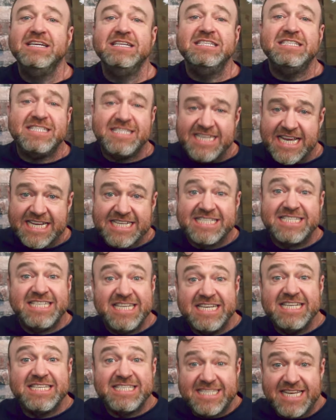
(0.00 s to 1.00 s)

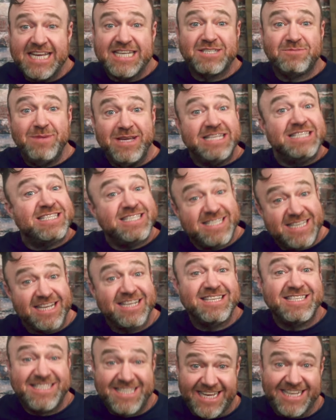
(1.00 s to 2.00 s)
6D6 means
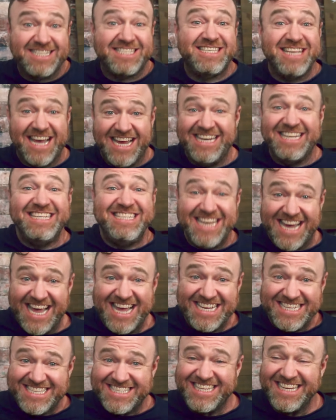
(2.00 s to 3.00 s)
6 six-sided
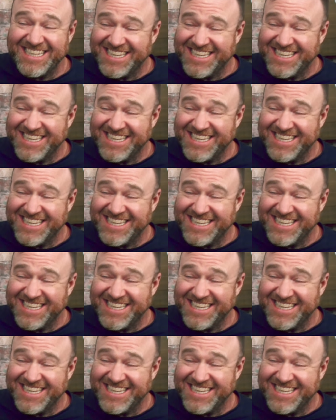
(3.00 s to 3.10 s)
dice.